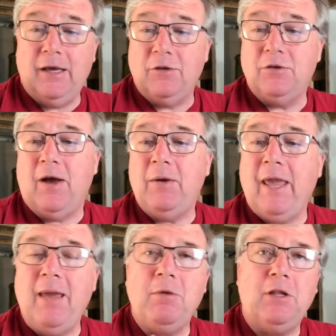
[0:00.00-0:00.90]
So I
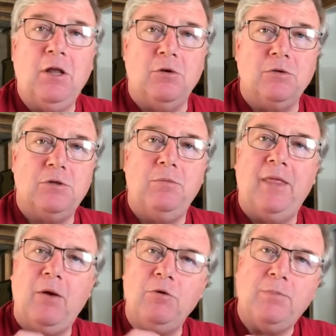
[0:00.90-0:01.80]
came close.
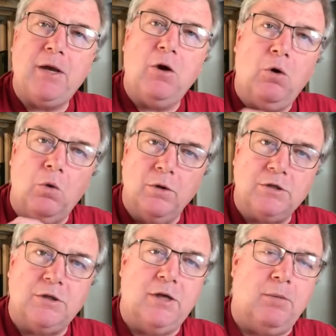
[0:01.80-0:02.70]
That was my goal, was
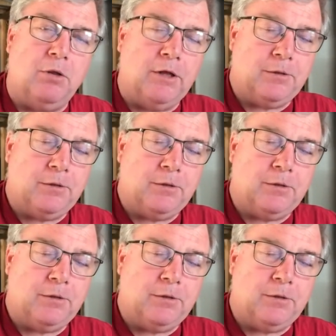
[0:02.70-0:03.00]
to double it.